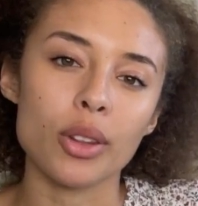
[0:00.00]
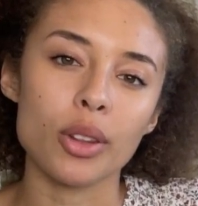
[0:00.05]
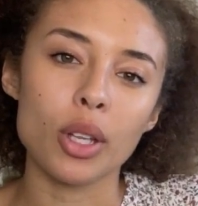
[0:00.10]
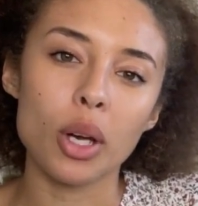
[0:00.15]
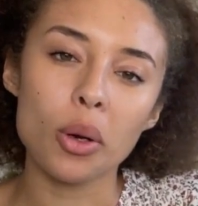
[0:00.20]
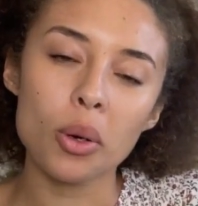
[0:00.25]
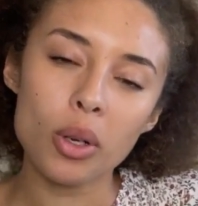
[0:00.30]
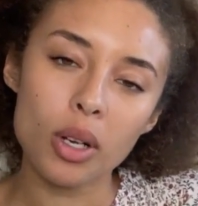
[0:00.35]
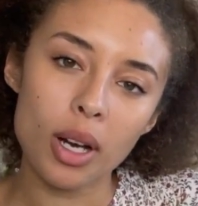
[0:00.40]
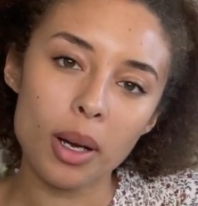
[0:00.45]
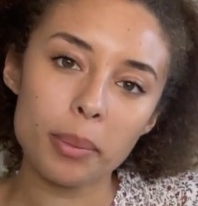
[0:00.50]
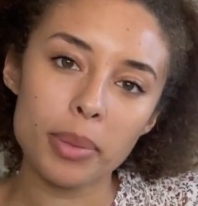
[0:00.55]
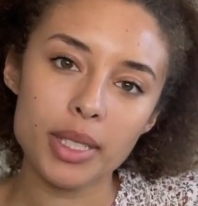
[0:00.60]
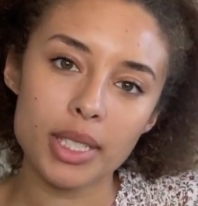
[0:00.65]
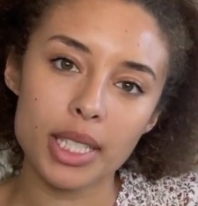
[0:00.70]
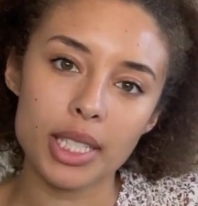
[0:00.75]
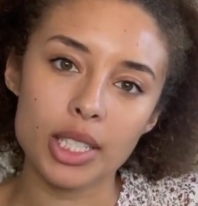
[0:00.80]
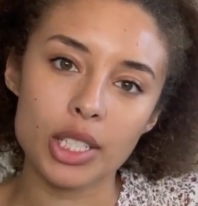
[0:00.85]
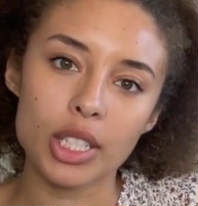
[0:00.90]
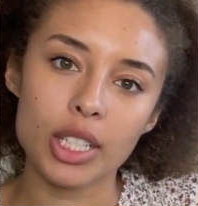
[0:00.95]
low
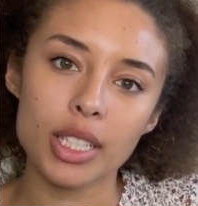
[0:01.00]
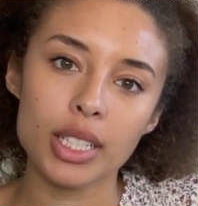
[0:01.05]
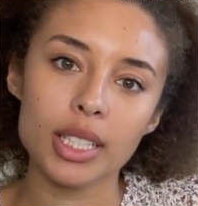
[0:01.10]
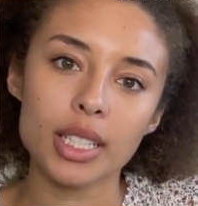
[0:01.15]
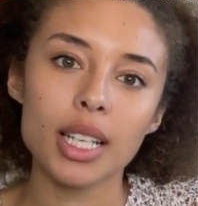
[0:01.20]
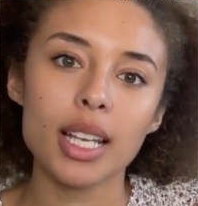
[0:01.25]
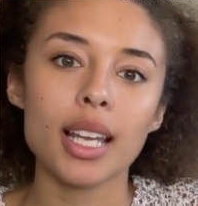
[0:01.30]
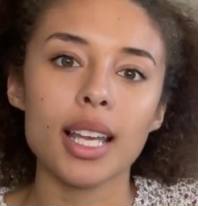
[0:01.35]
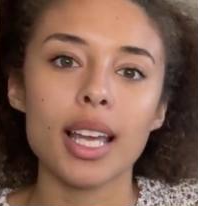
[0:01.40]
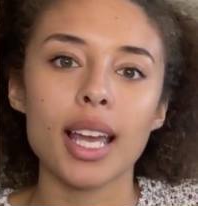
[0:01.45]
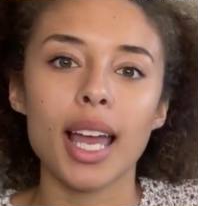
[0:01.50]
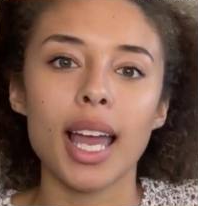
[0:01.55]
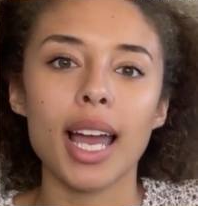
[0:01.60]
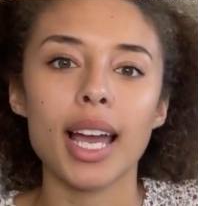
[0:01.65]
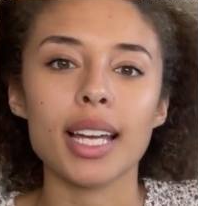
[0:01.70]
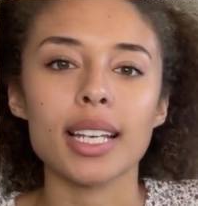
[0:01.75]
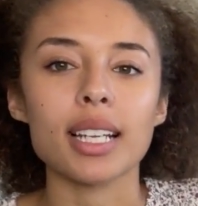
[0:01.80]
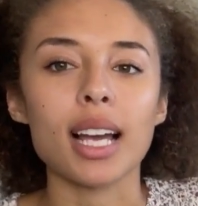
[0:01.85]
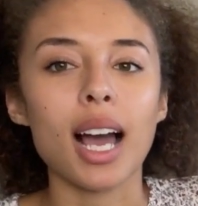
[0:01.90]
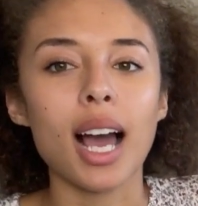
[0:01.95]
competition
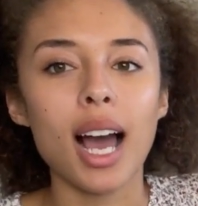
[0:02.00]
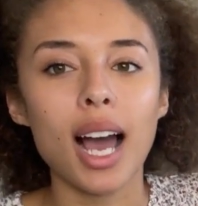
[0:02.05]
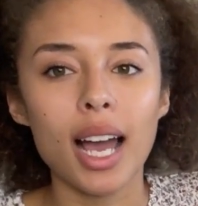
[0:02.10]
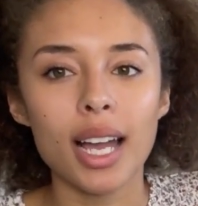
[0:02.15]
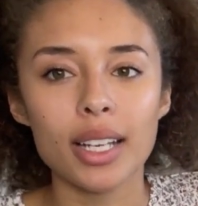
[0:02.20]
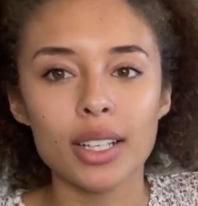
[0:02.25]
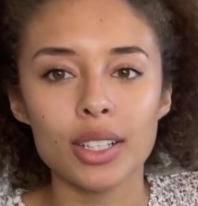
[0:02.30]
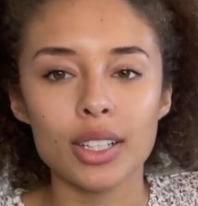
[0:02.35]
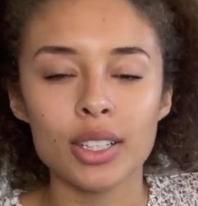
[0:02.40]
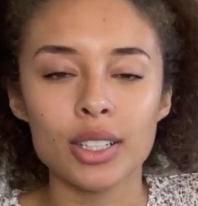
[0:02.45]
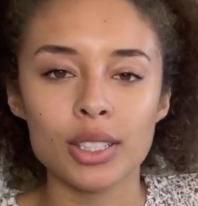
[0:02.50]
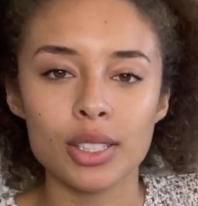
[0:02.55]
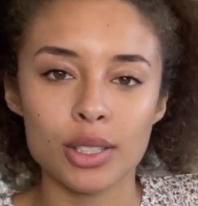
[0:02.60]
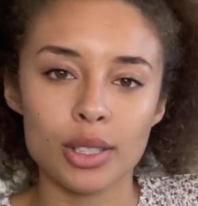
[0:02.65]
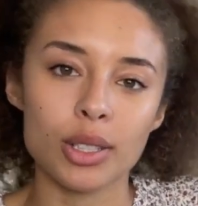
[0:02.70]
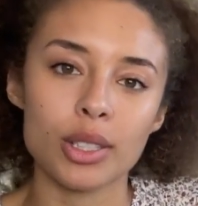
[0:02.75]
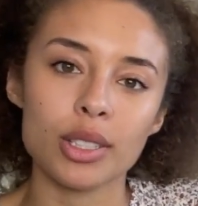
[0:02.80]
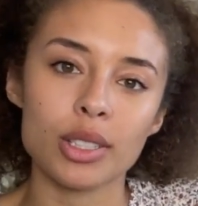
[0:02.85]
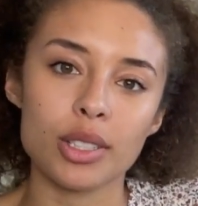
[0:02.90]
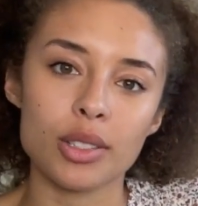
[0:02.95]
and higher
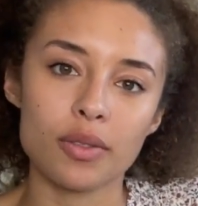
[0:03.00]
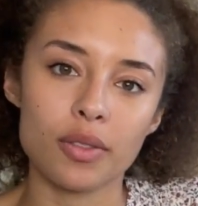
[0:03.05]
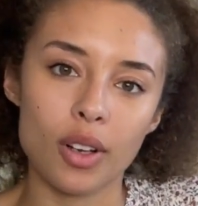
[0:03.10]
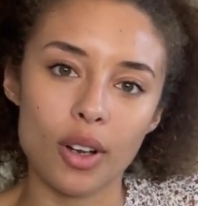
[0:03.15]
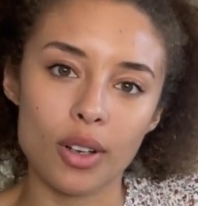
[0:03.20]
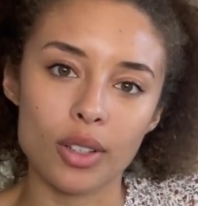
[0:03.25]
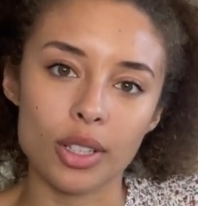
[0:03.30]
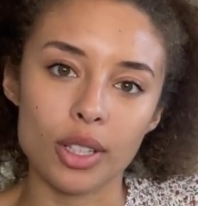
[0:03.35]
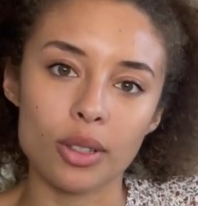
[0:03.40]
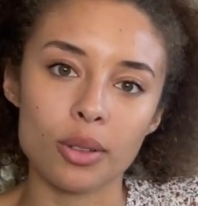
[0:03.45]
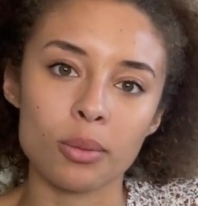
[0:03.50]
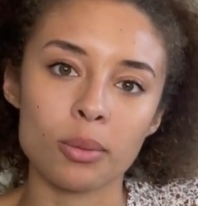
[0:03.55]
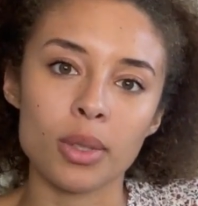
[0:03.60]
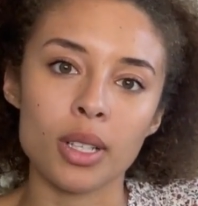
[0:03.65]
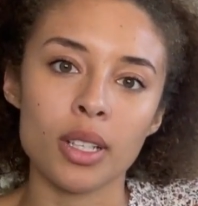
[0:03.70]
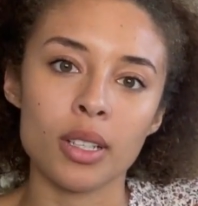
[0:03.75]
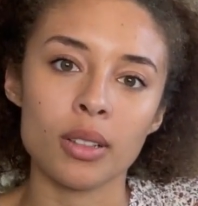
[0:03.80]
search volume.